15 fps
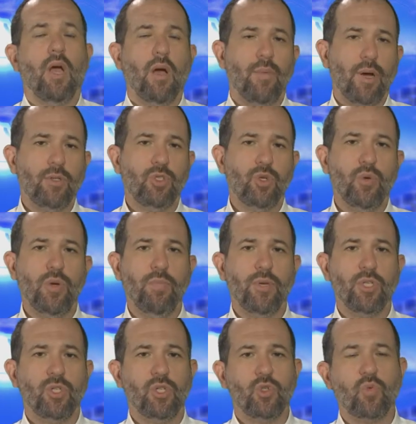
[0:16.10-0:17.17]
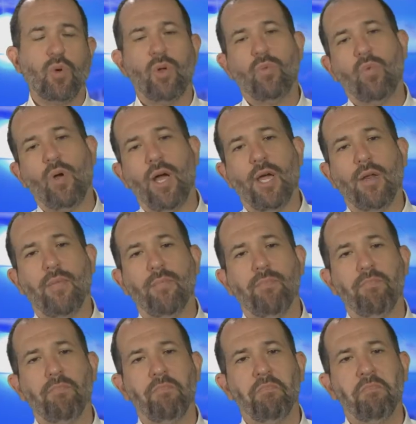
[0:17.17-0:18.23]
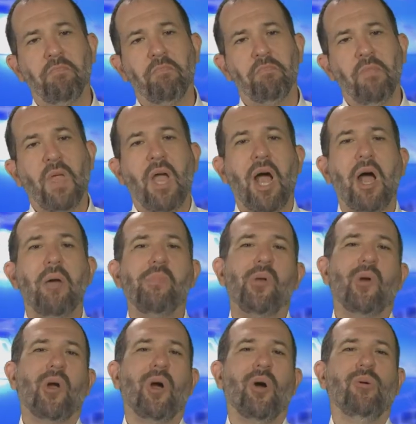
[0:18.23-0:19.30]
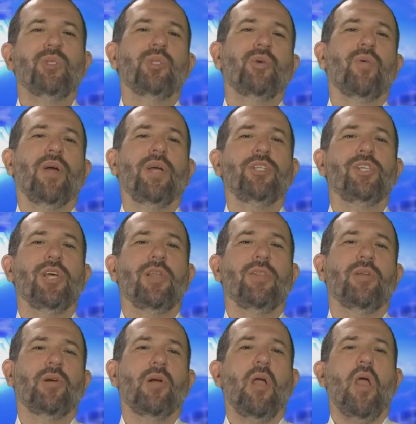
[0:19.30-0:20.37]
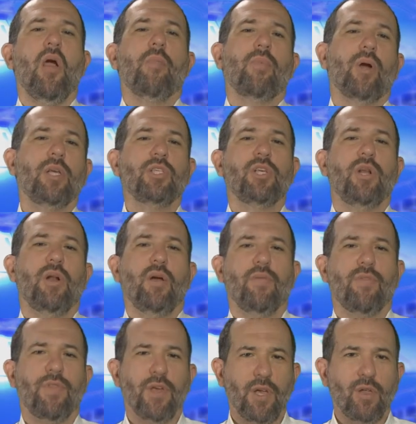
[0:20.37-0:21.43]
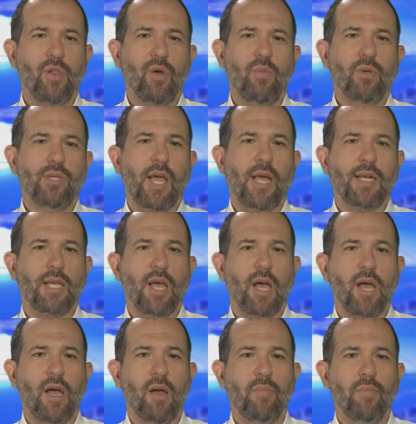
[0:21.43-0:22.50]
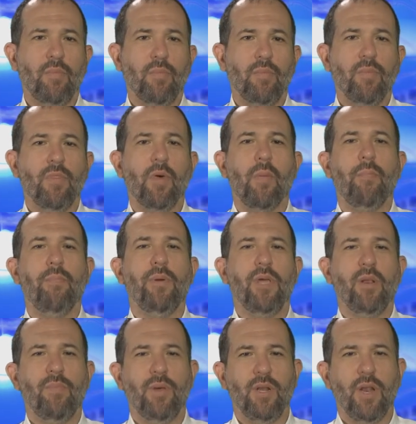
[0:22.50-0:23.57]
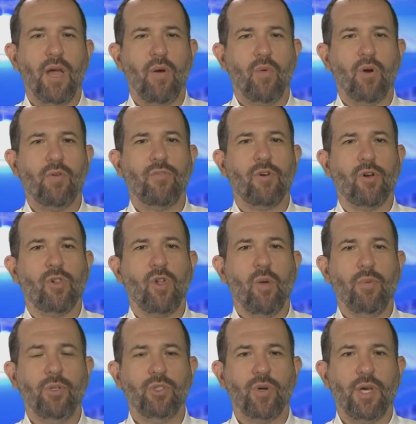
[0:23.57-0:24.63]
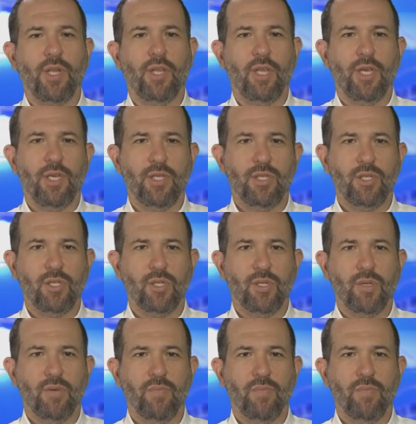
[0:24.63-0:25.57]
about doing business worldwide. I'm your host, Greg Sandler, president of think global dot com, the B two B network for global trade leads.